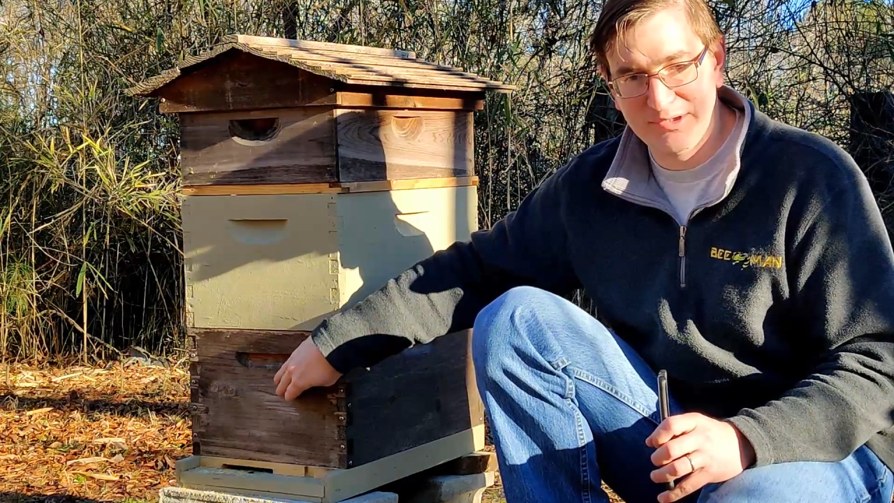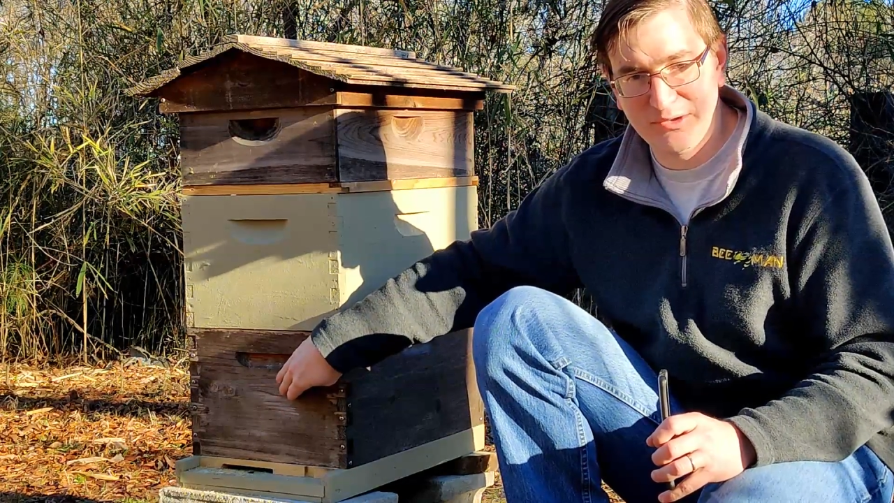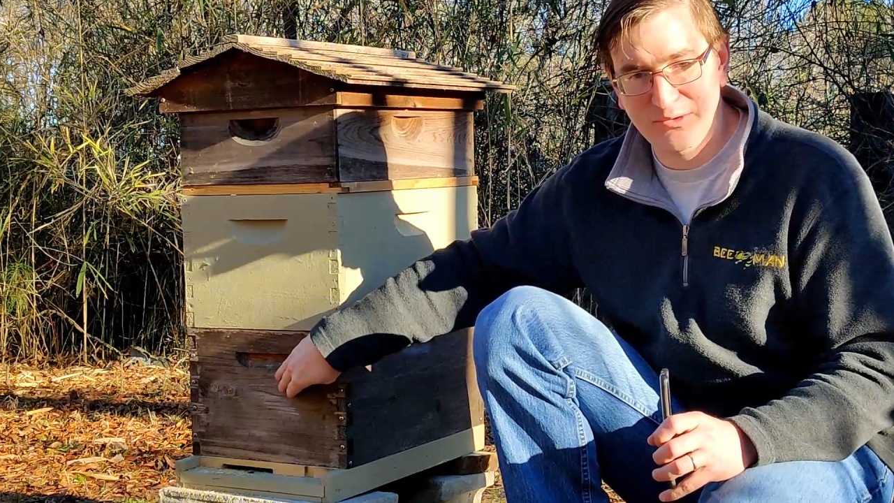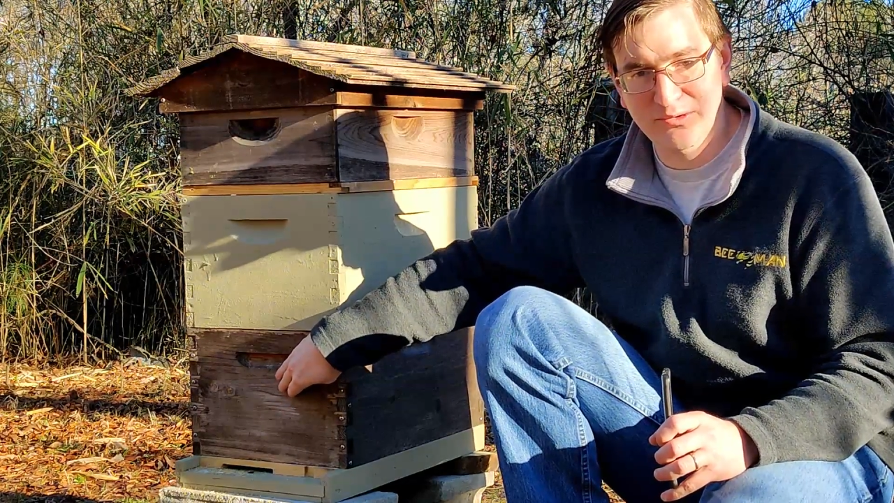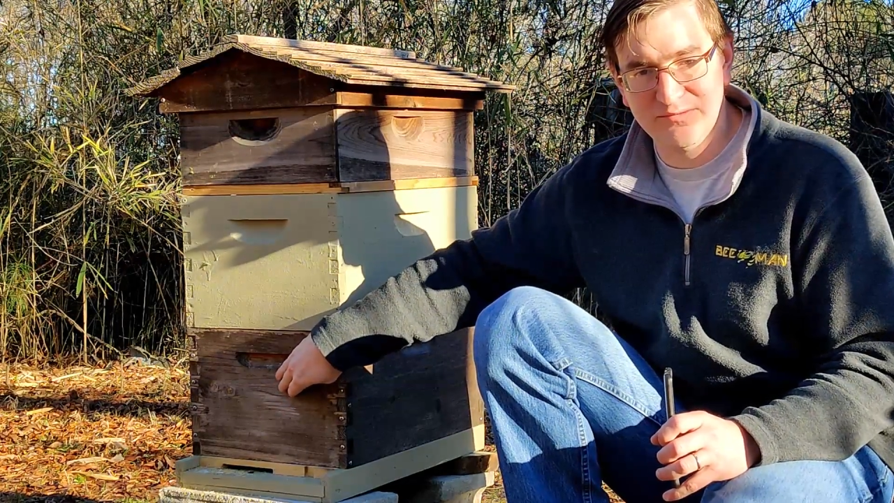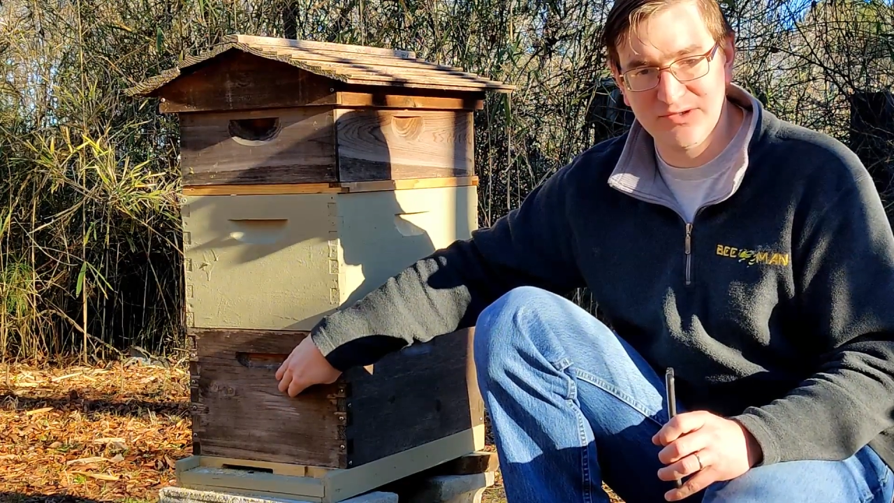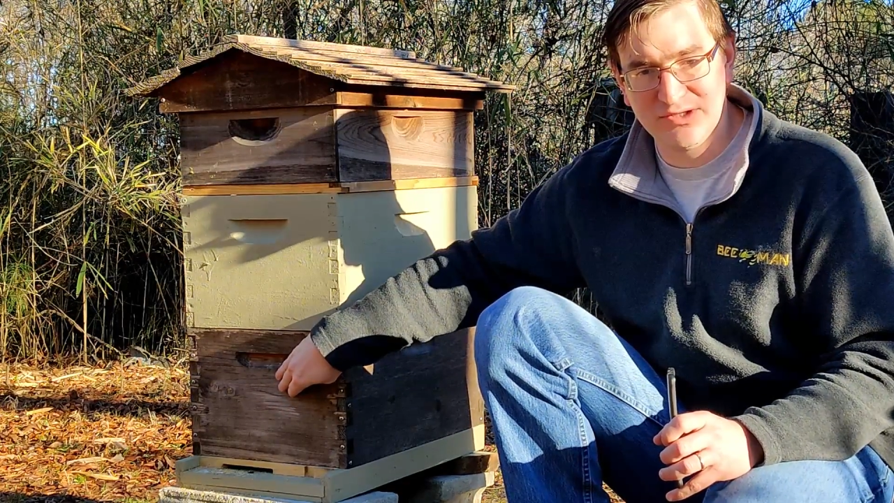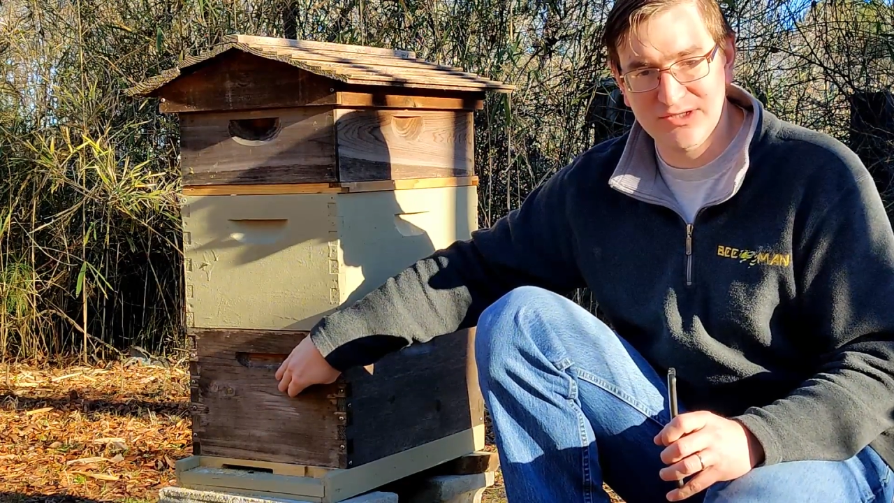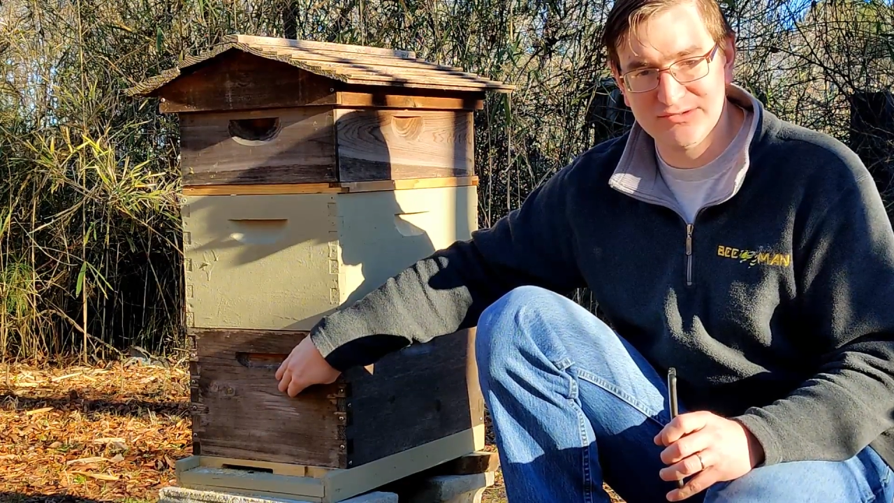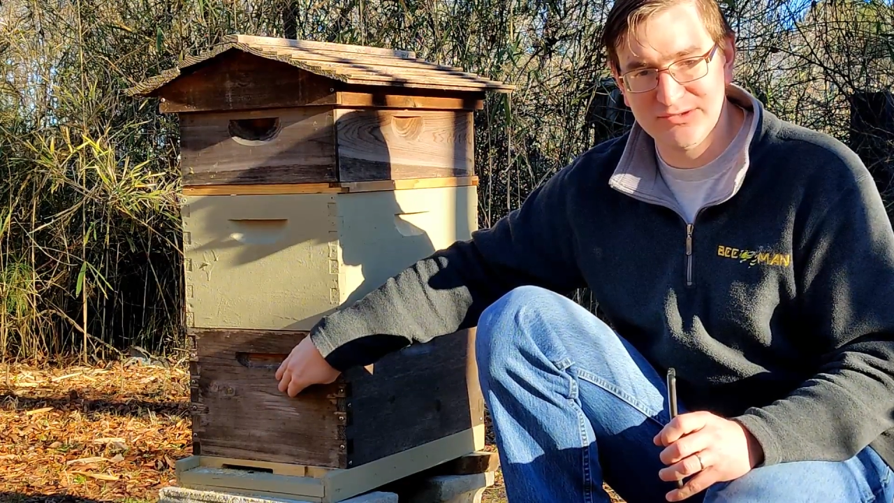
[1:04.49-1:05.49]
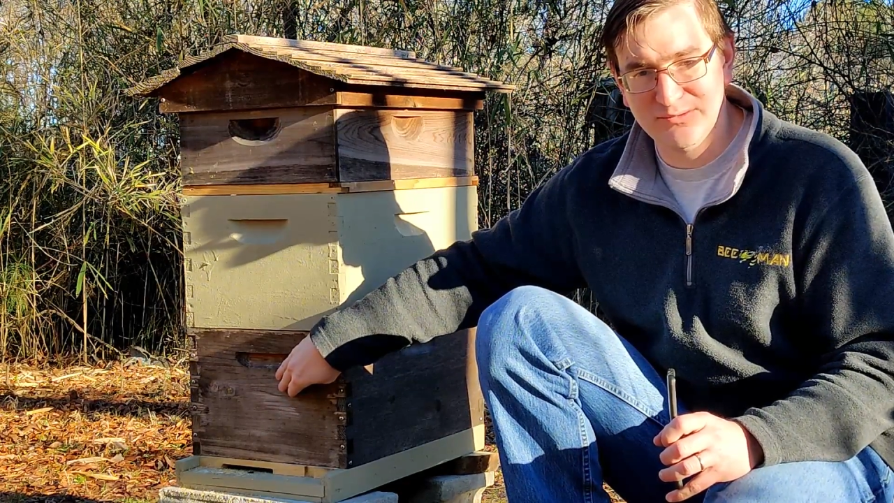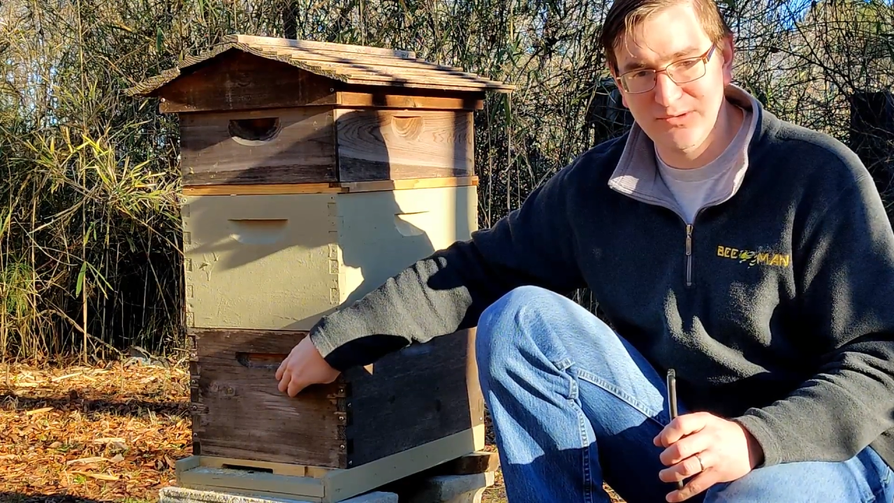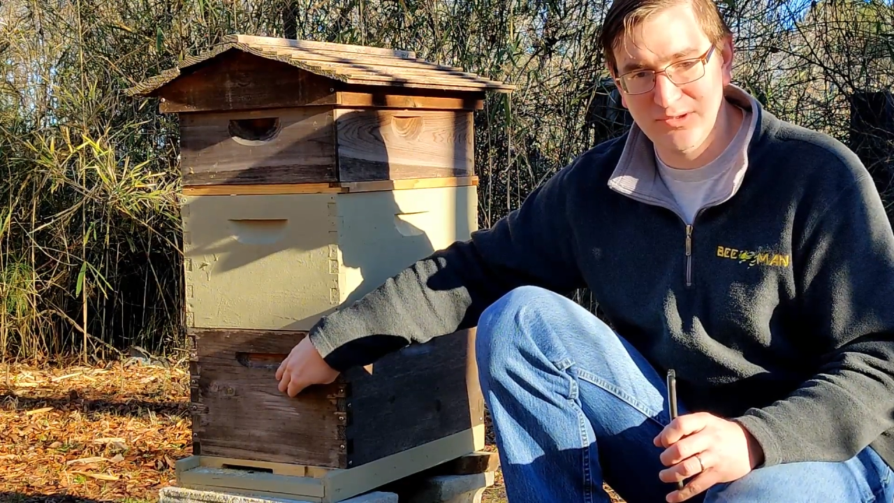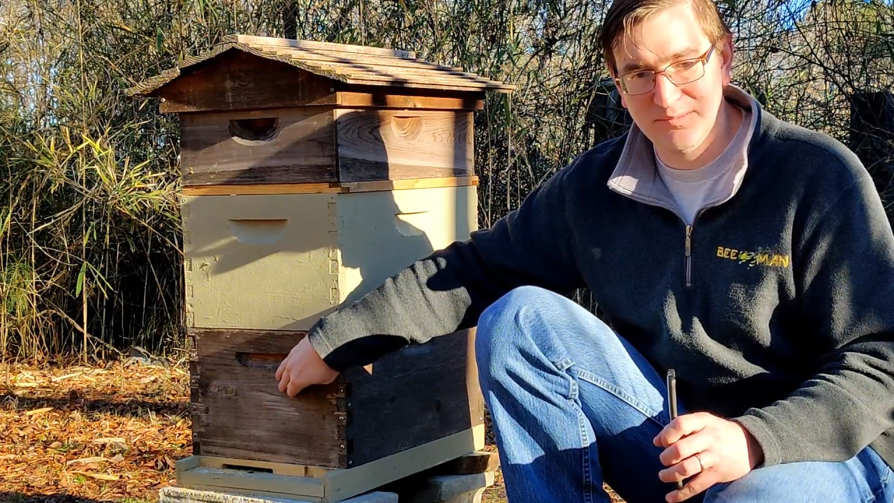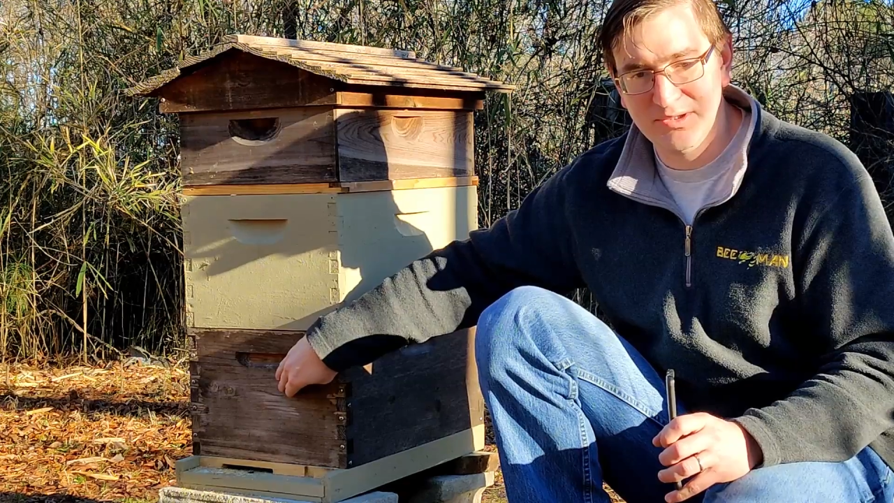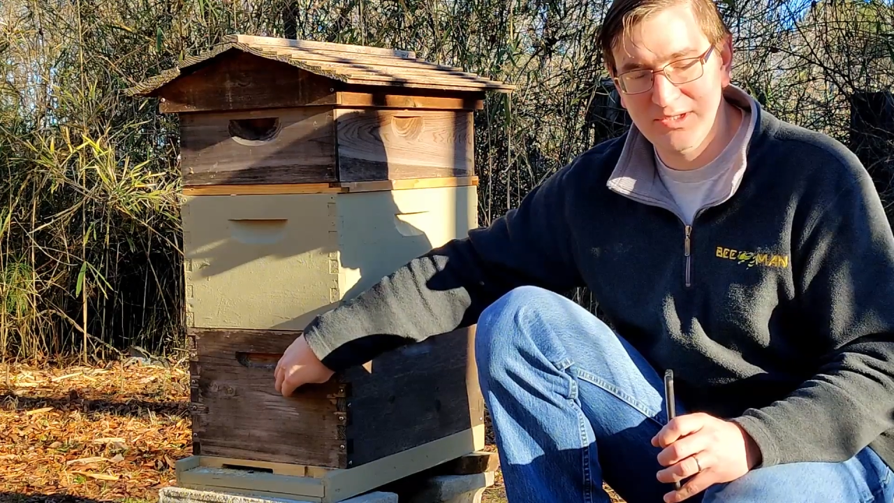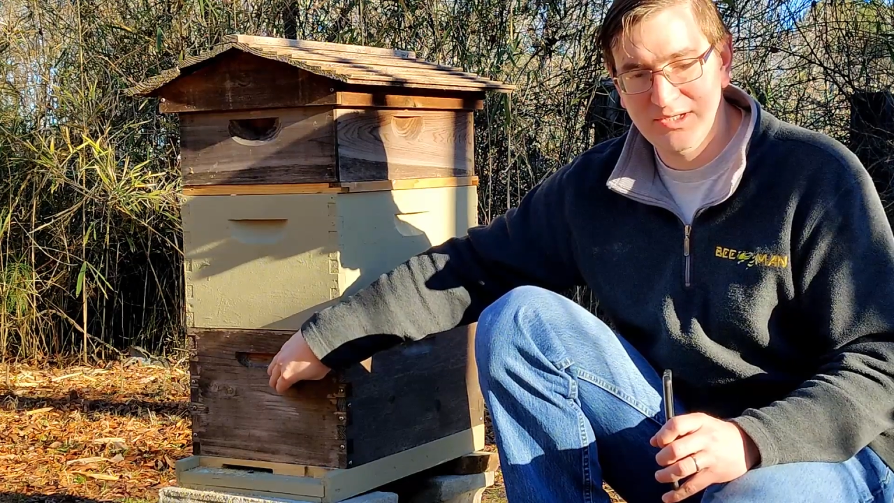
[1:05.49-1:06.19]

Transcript: the core of the cluster warm.